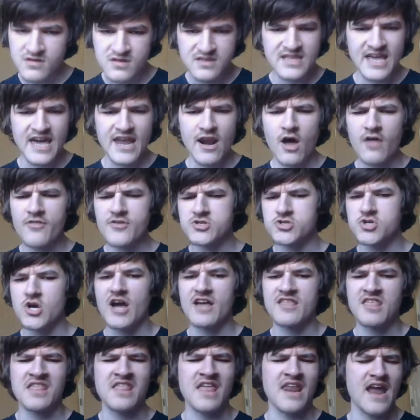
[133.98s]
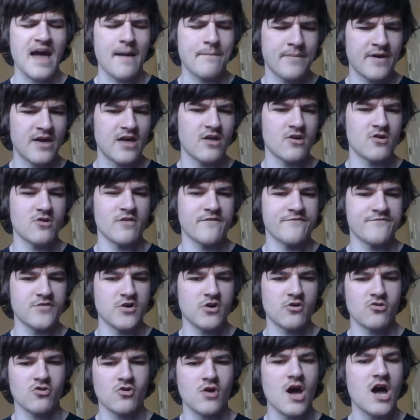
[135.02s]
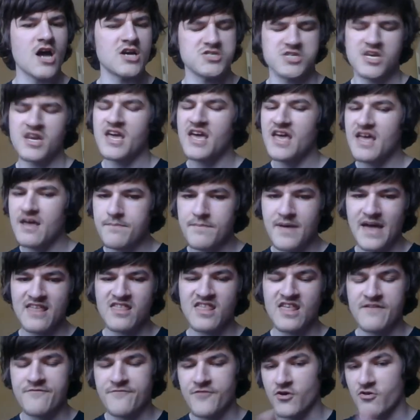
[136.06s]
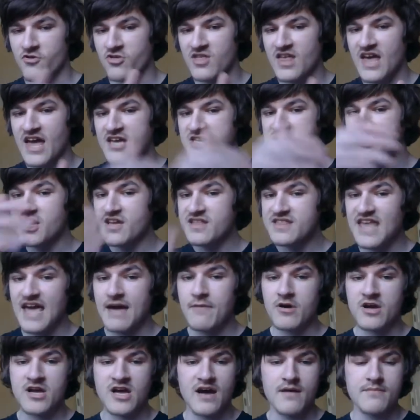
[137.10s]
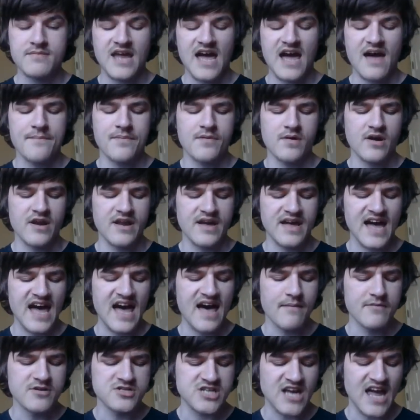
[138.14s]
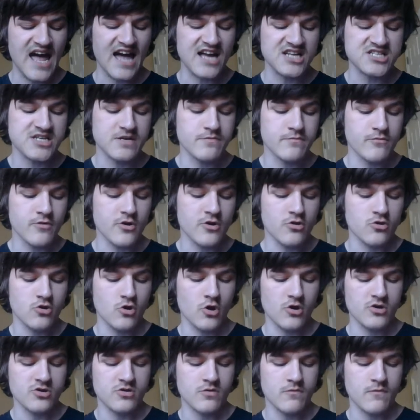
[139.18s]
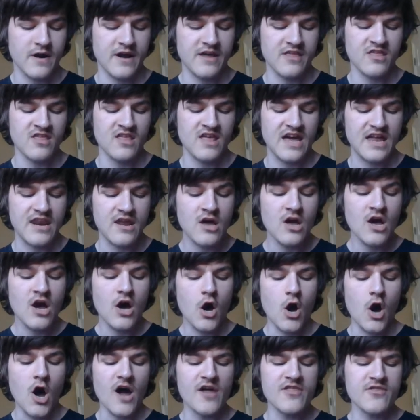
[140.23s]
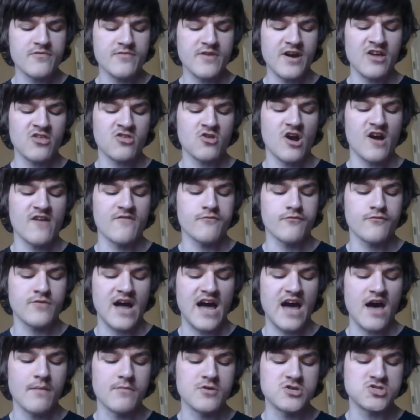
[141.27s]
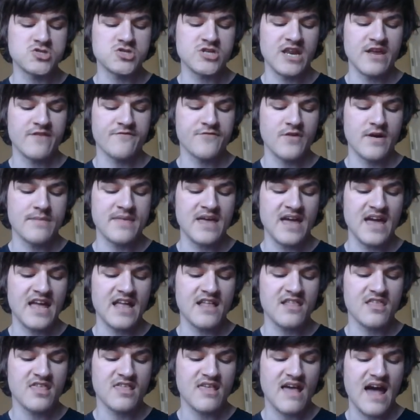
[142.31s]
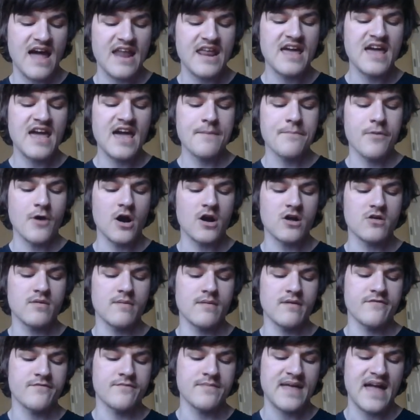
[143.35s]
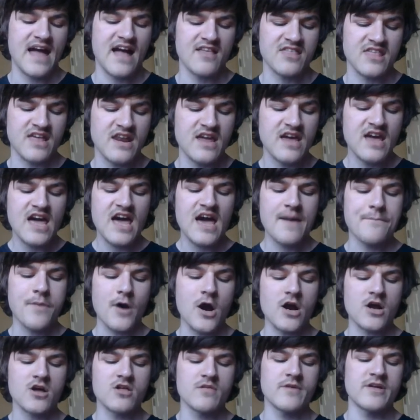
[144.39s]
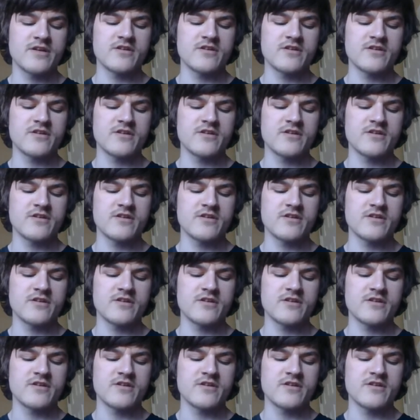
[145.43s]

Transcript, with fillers: Then all the trucks that did not pit under the first caution, basically first stage, they would come down But road and Busch actually retook the race lead. On the restart Kyle Busch leading from the inside and Park Kluger from the outside, and Parker